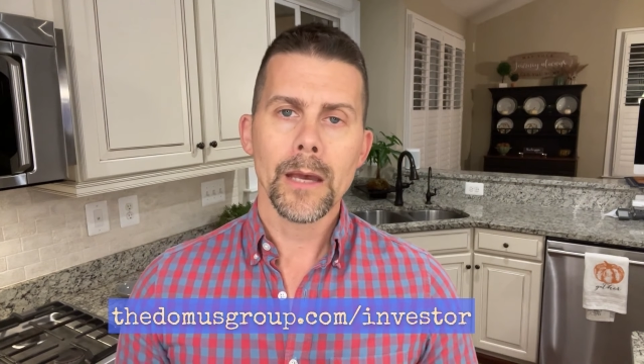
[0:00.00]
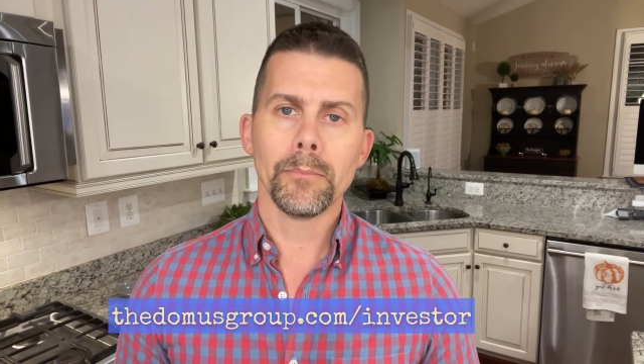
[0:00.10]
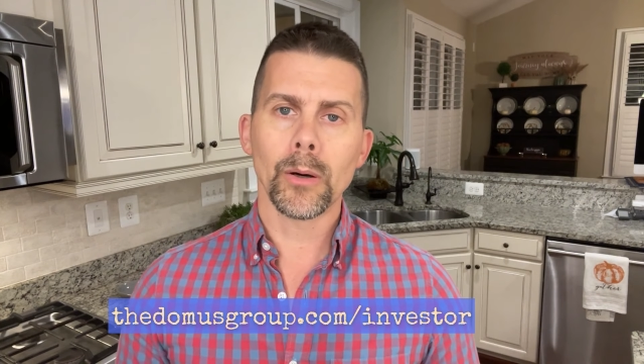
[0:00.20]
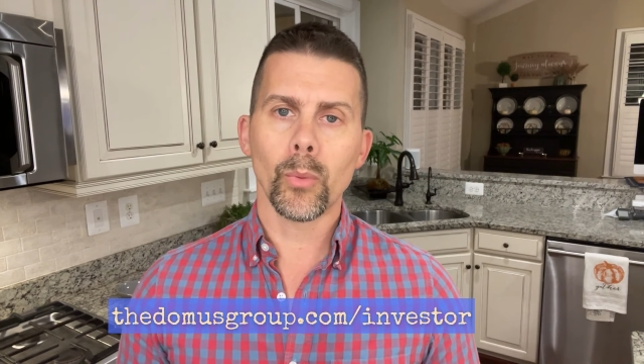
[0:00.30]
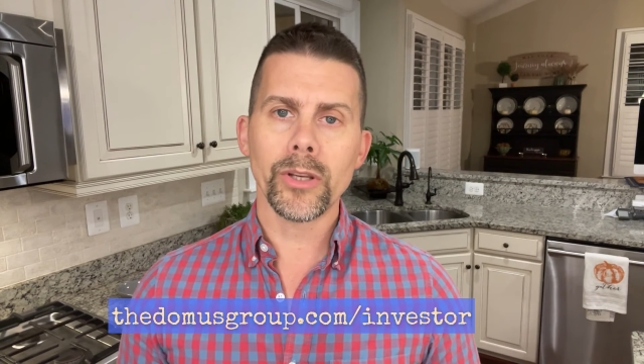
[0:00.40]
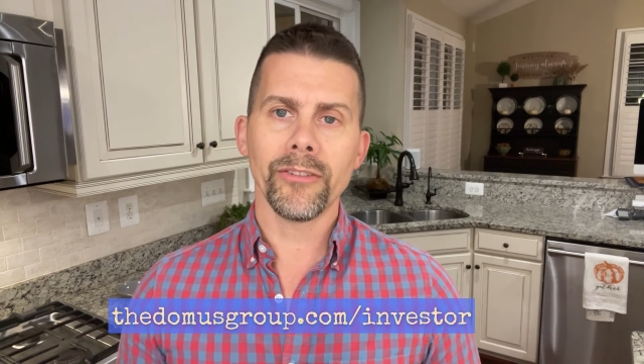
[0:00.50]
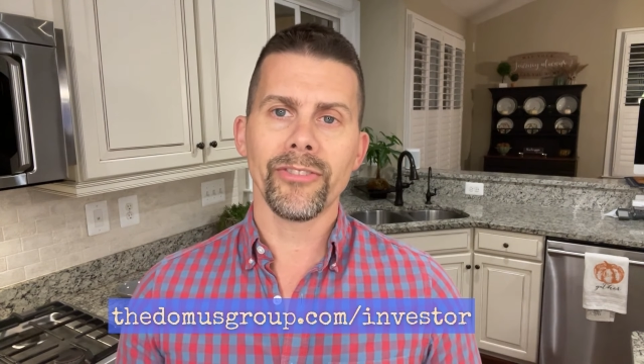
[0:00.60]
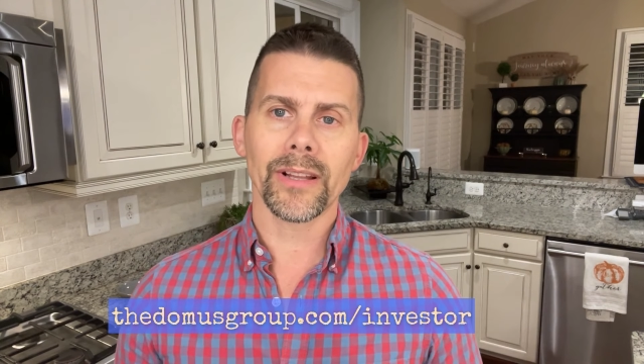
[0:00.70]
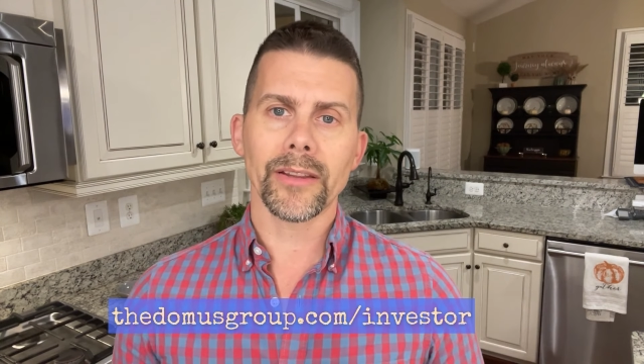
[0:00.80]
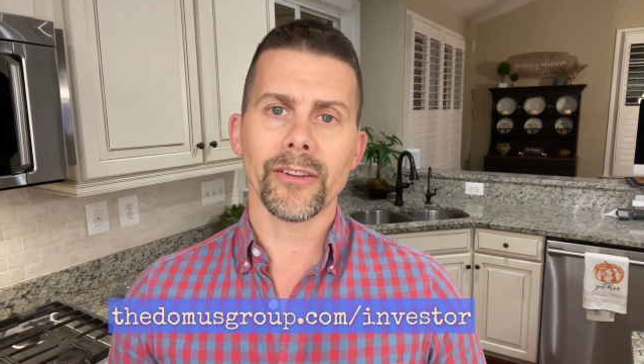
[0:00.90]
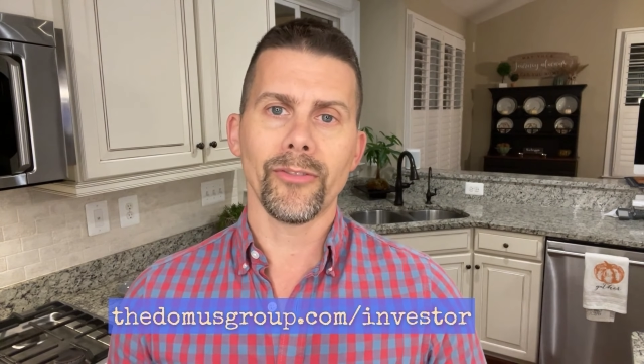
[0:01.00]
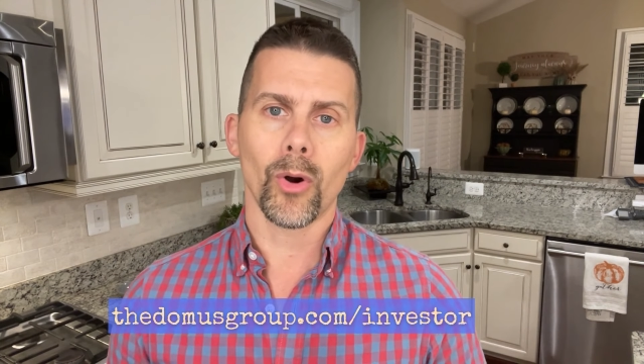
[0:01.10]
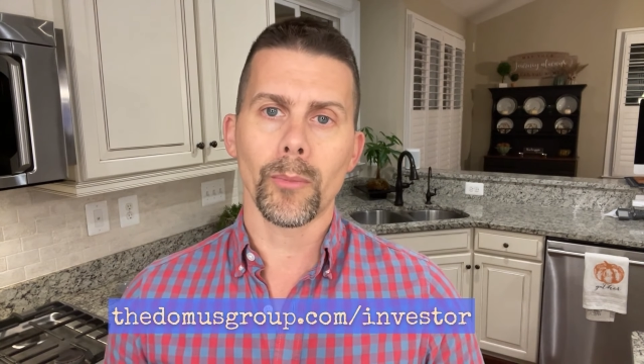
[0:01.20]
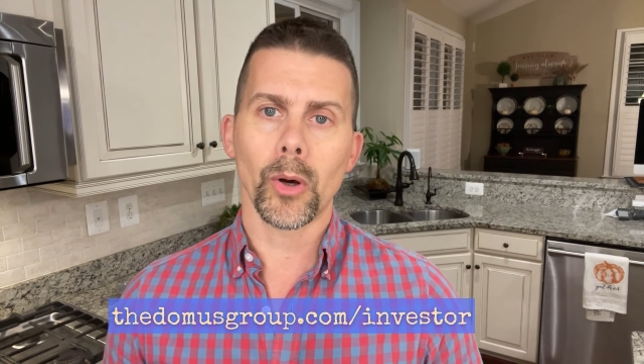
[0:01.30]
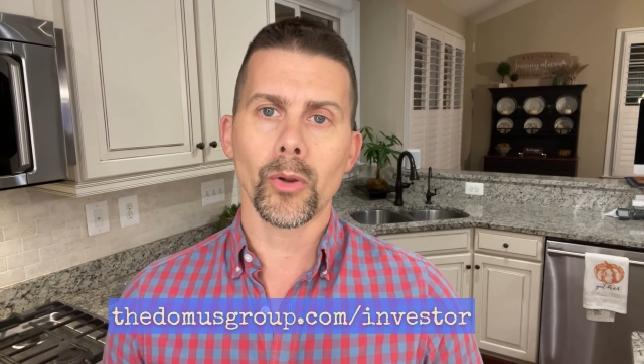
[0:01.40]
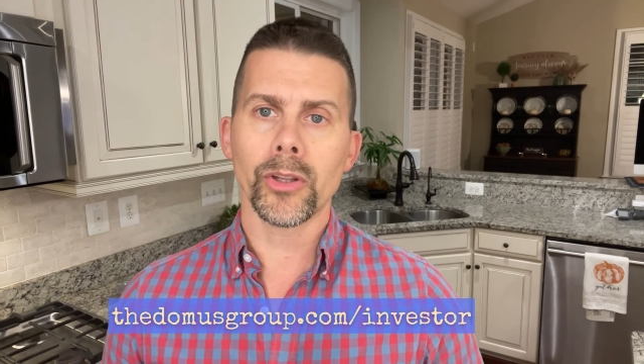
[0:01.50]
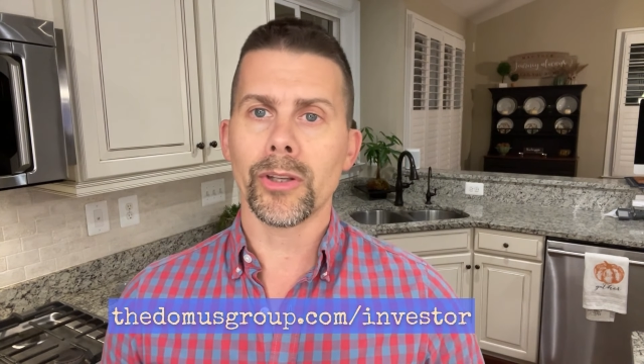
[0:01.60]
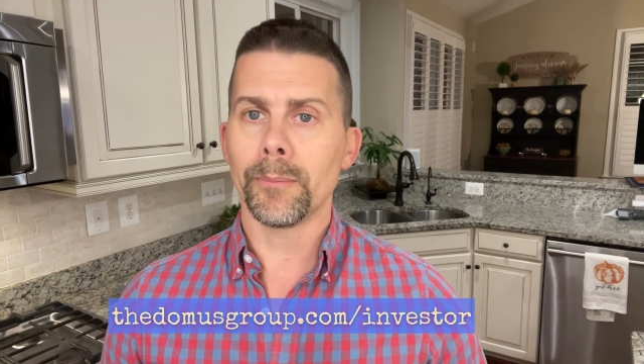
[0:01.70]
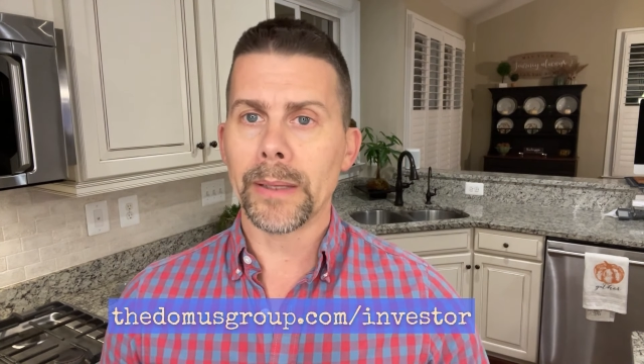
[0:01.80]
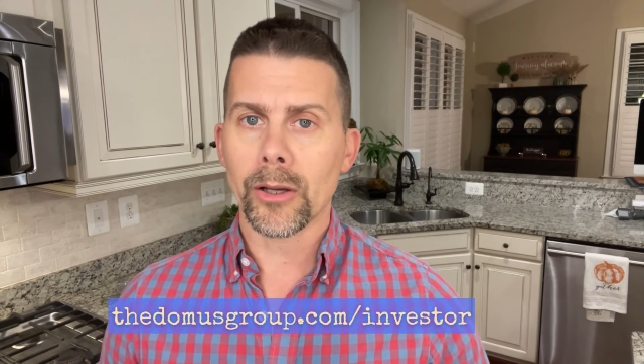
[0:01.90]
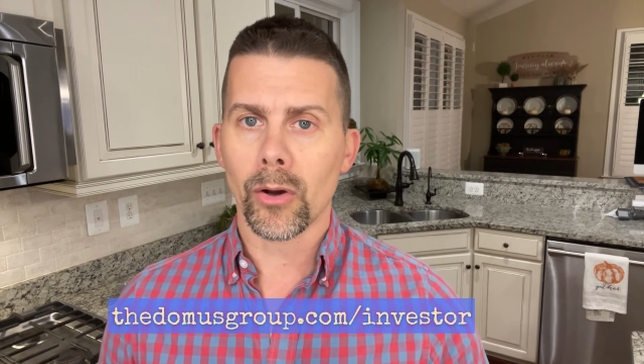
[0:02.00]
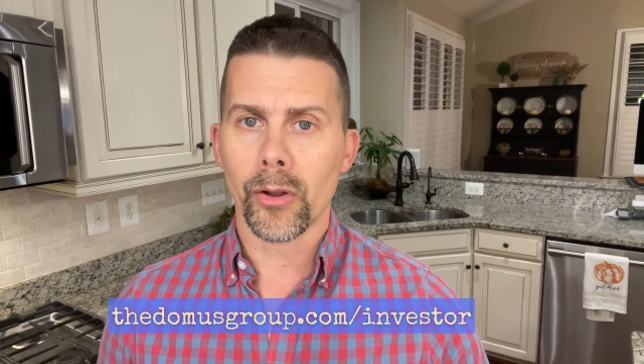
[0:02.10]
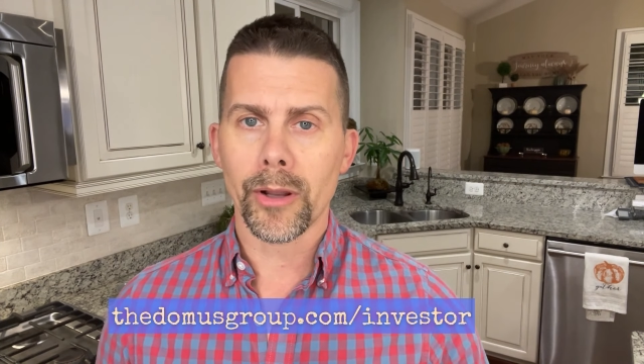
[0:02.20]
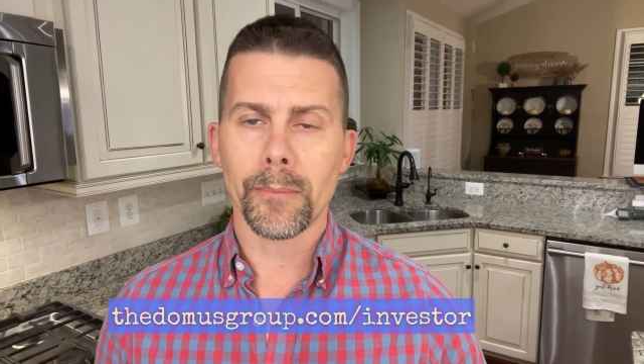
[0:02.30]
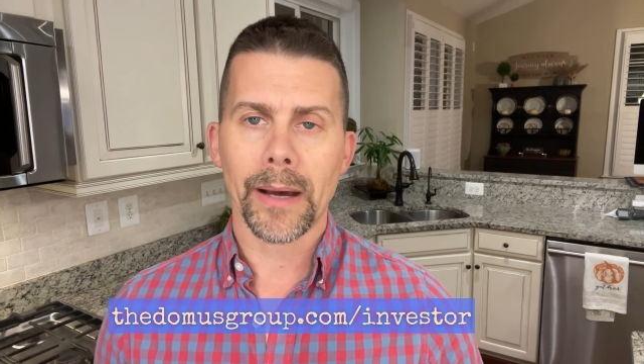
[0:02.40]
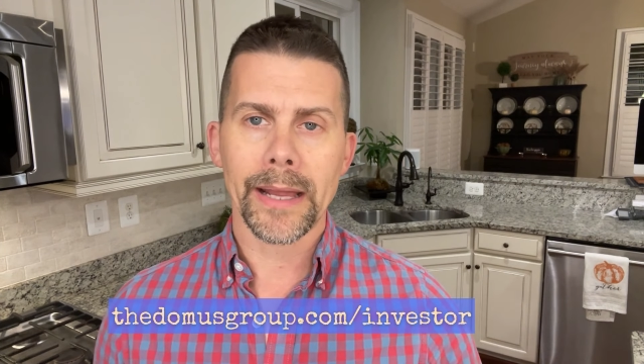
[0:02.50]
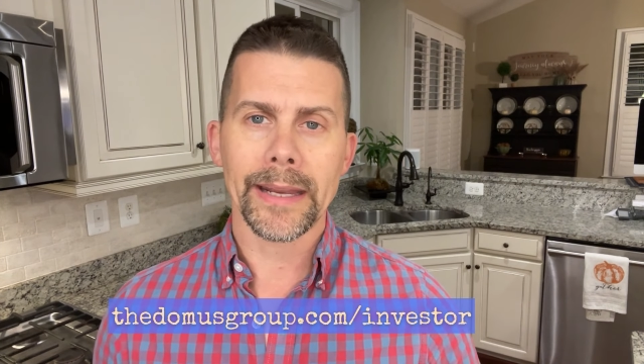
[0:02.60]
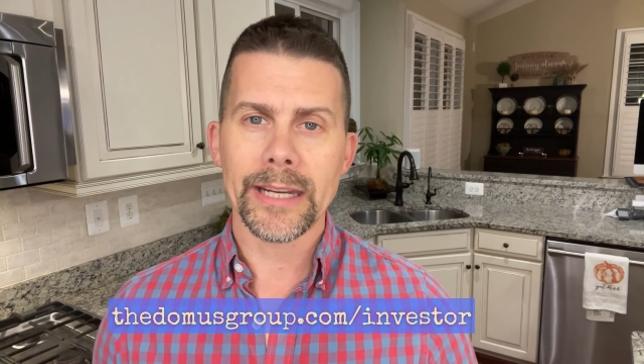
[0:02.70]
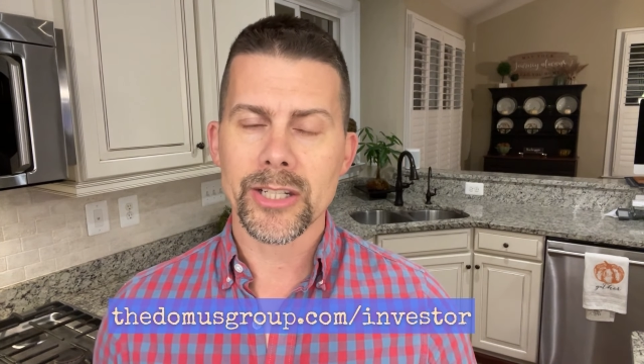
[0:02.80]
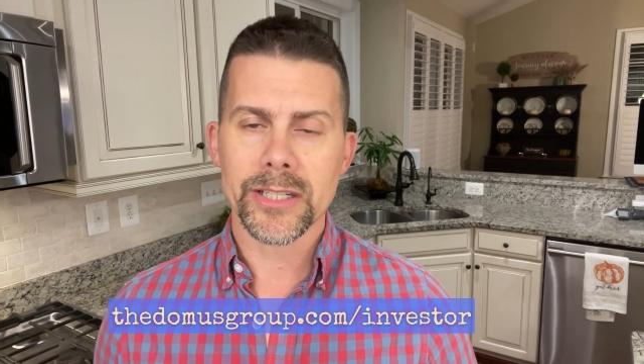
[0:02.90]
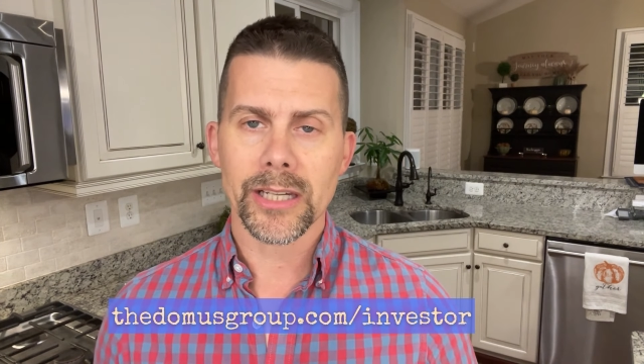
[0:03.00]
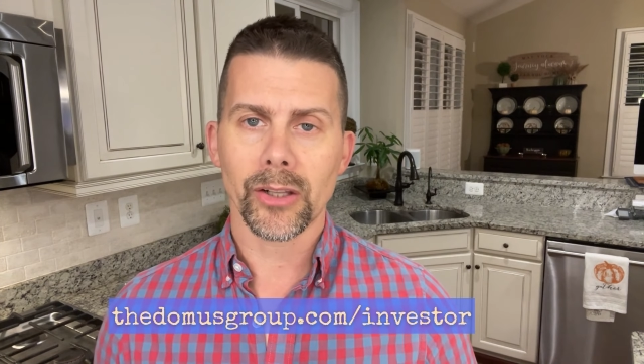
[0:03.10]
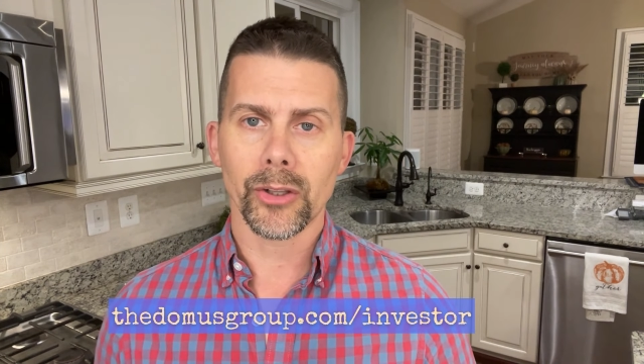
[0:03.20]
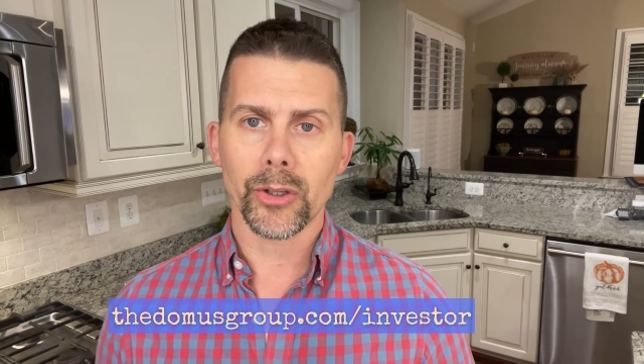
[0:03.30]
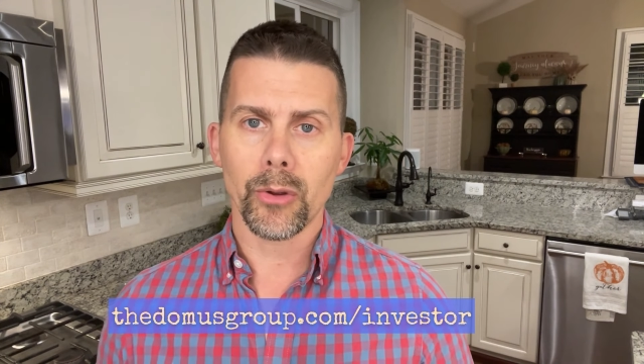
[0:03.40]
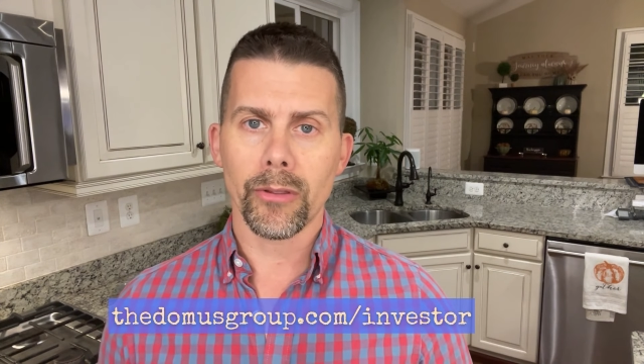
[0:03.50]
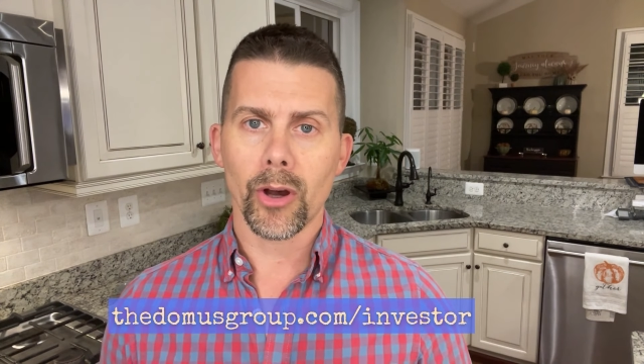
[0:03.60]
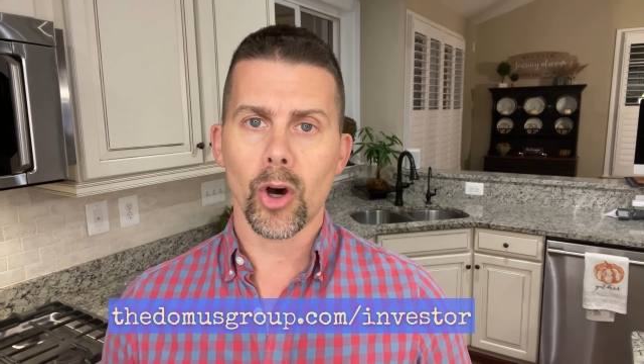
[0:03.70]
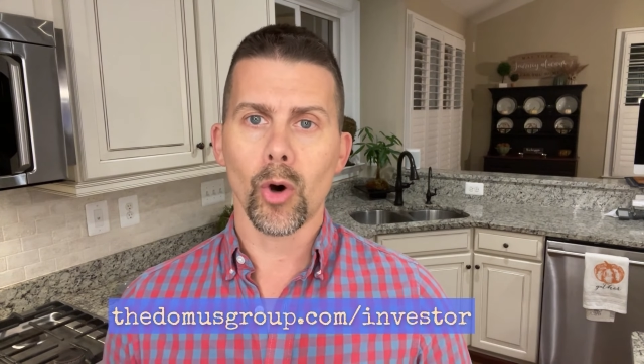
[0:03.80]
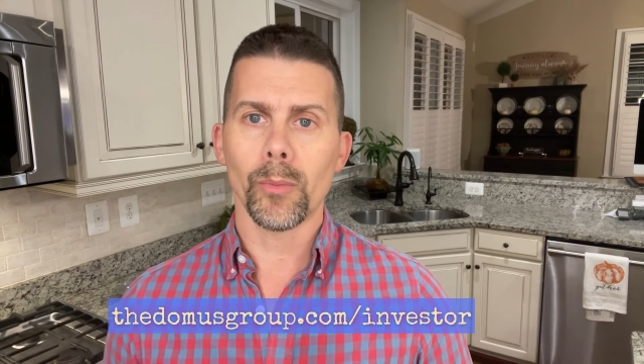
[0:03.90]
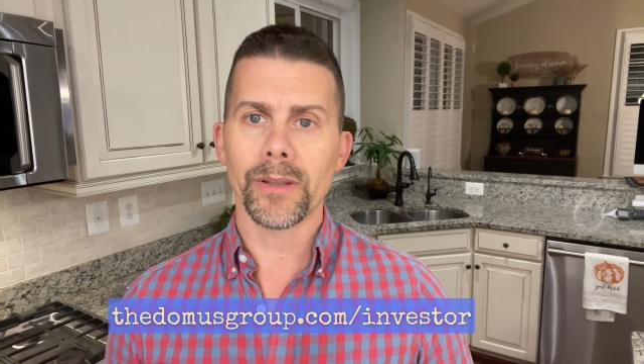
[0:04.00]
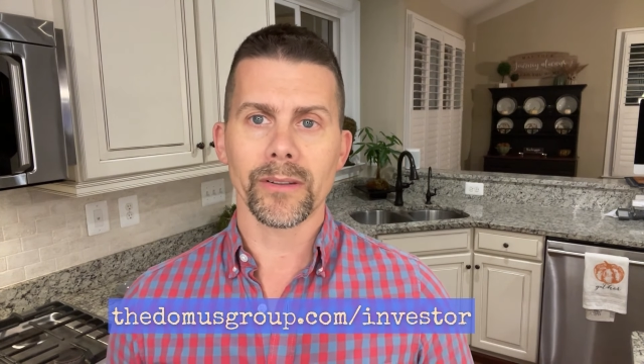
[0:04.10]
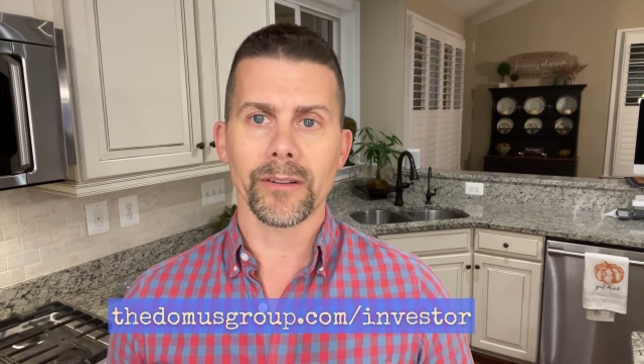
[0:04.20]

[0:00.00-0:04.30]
But when you fill out the form only to be called up by an agent telling you the home isn't